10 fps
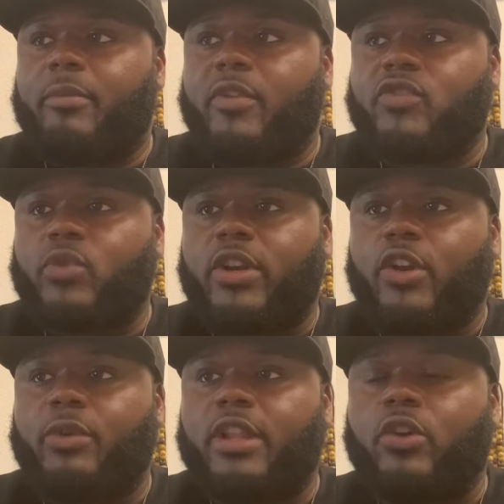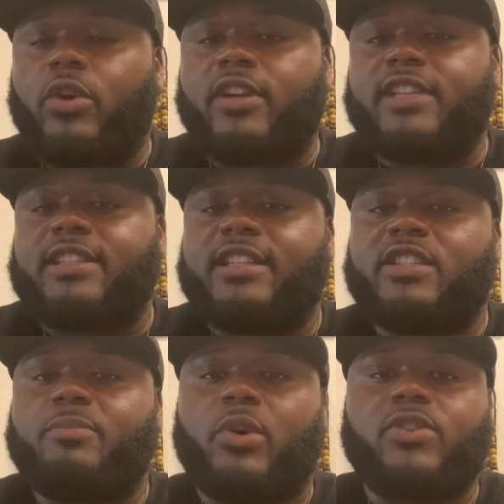joining a Greek-led organization is
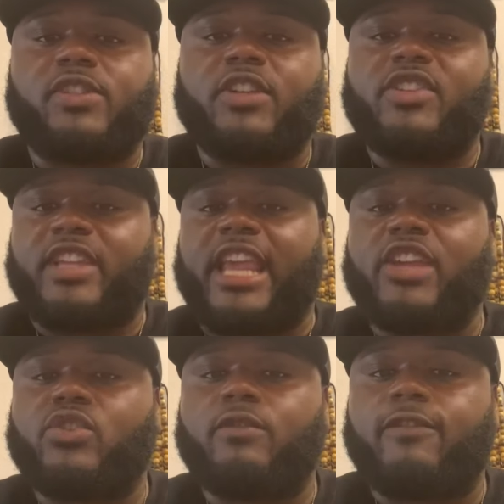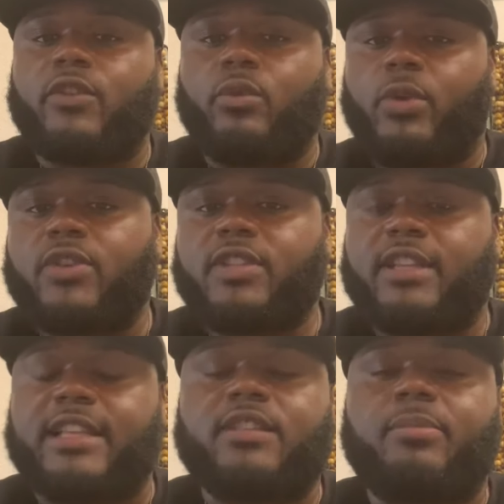supposed to change you for the worse. It's
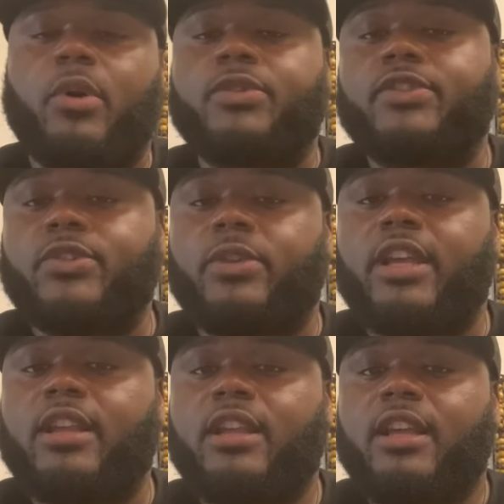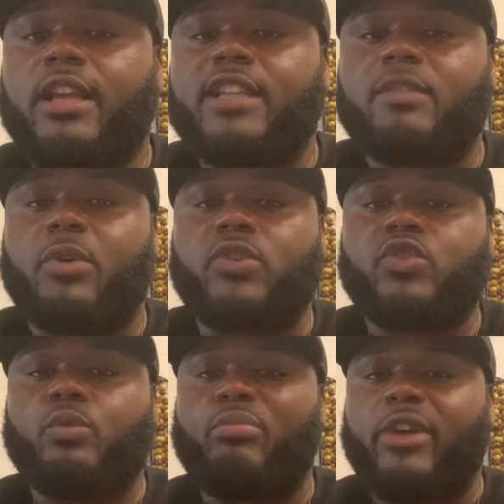not supposed to do that. It's supposed
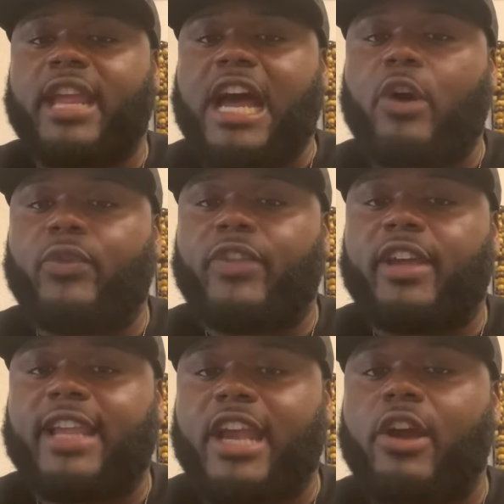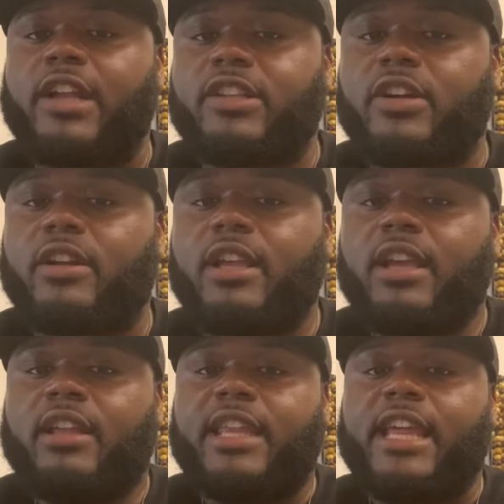to bring out the character
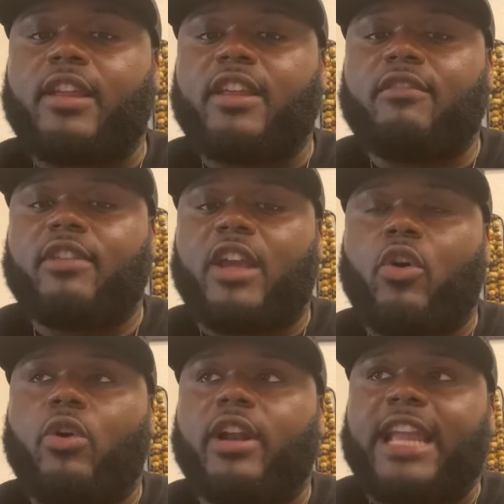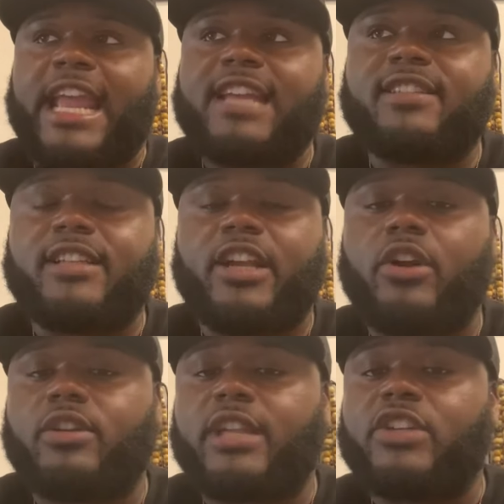or enhance the
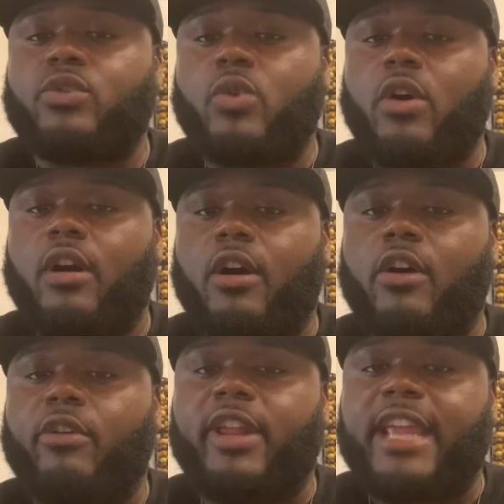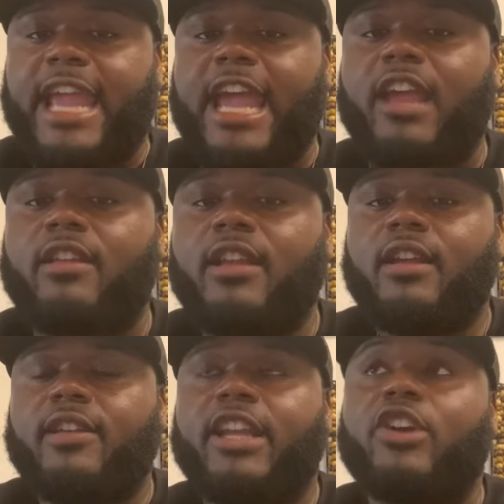character that you already had,
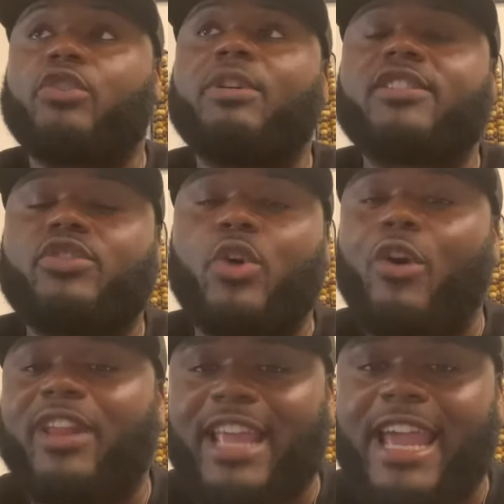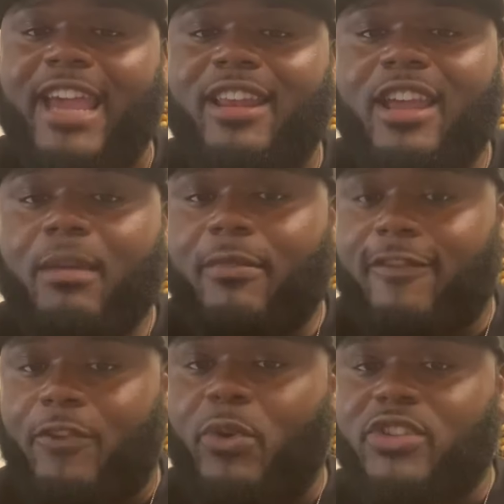the characteristics you already had
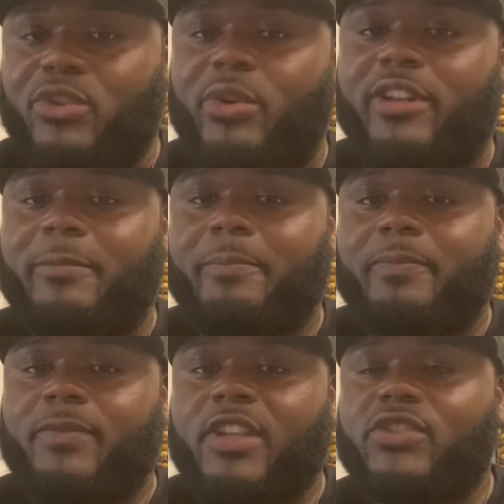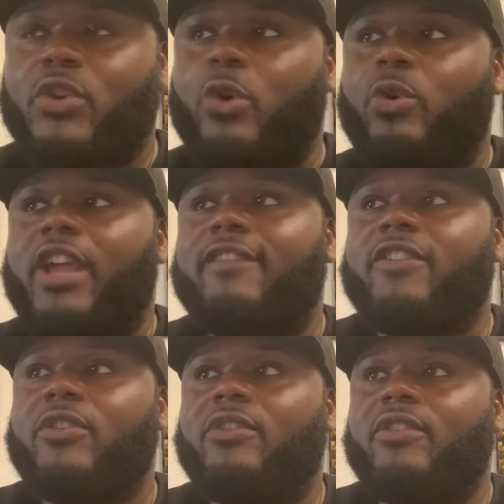before joining. So if
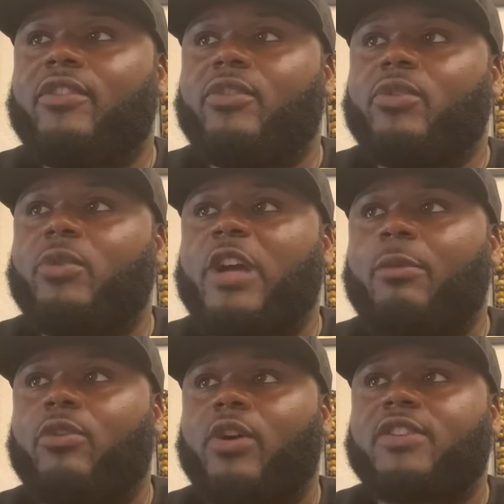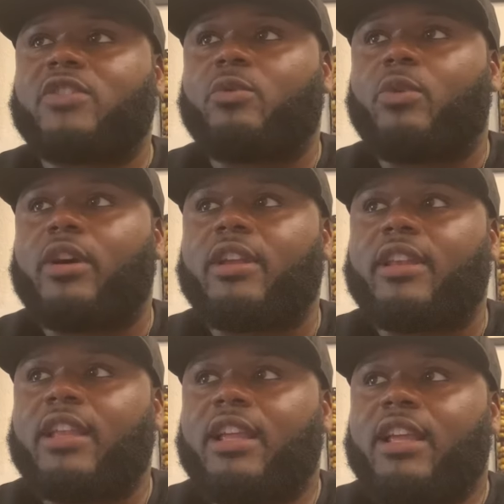you come across someone
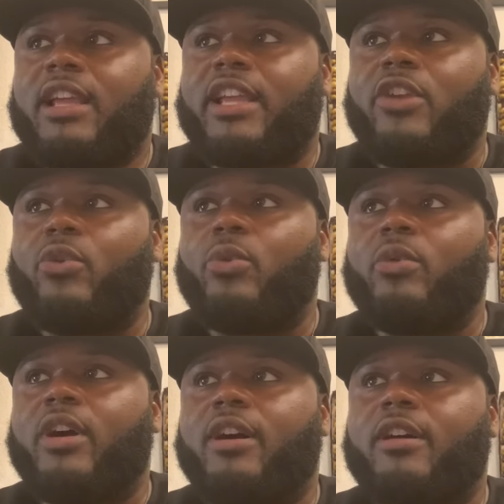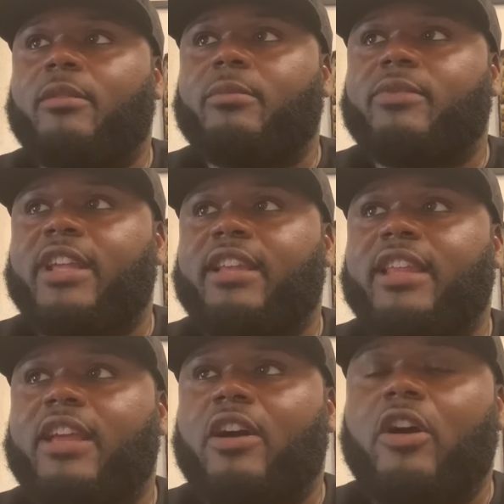and you think
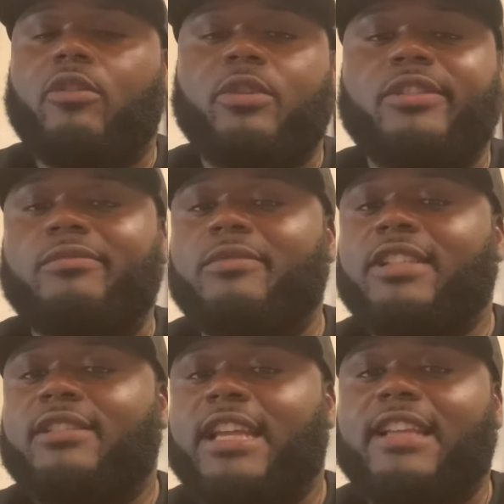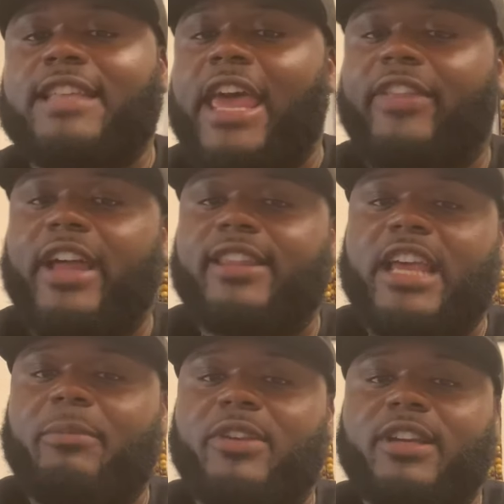that, oh well, they just act like
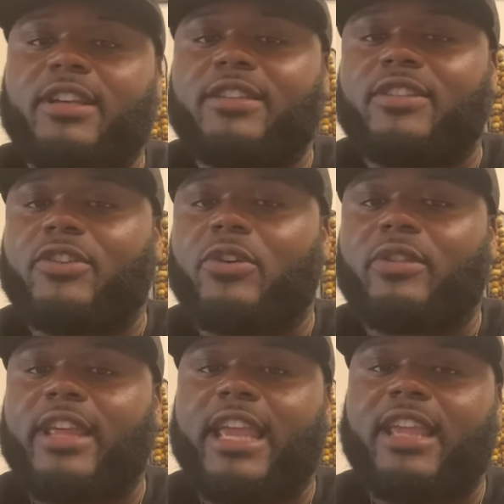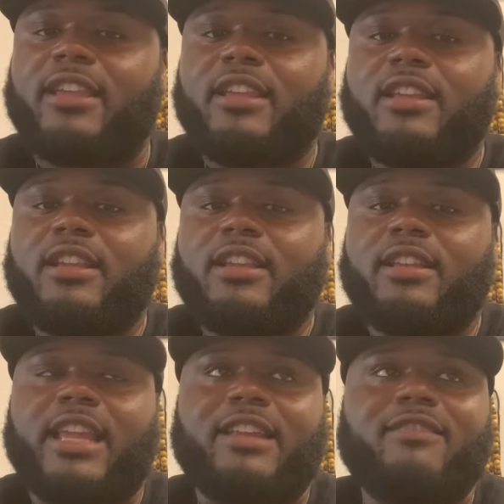that because they
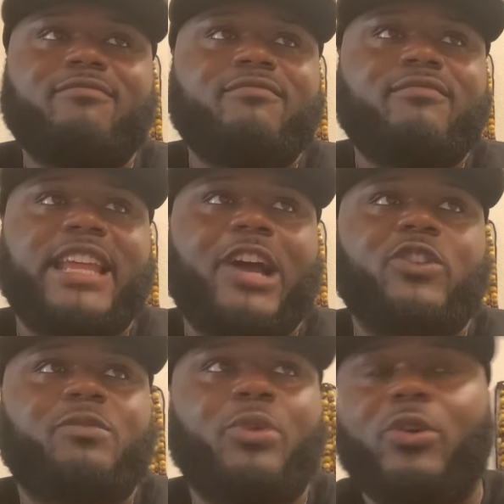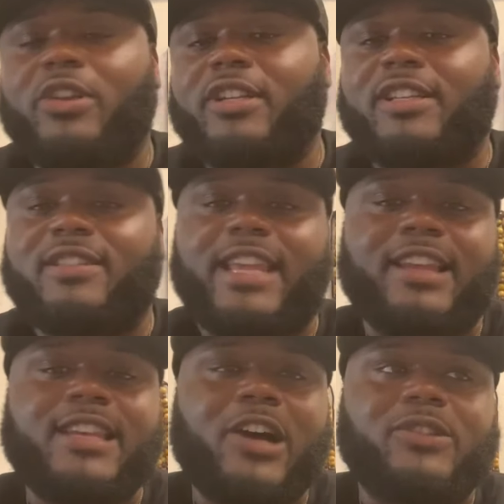outspoken because they're a
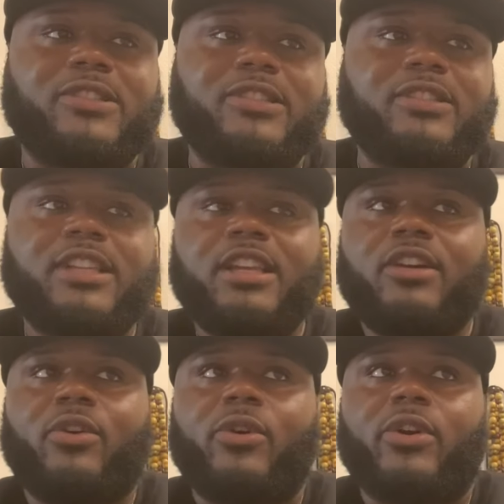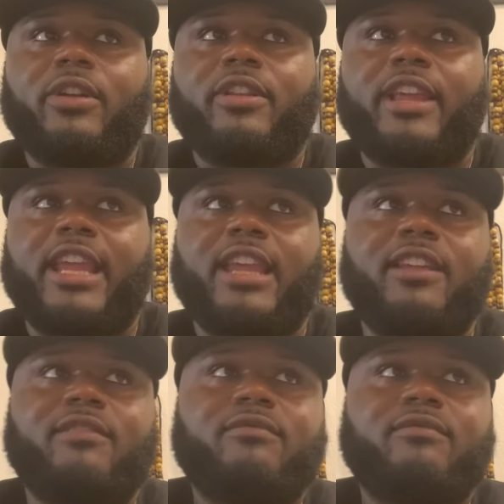Delta, or they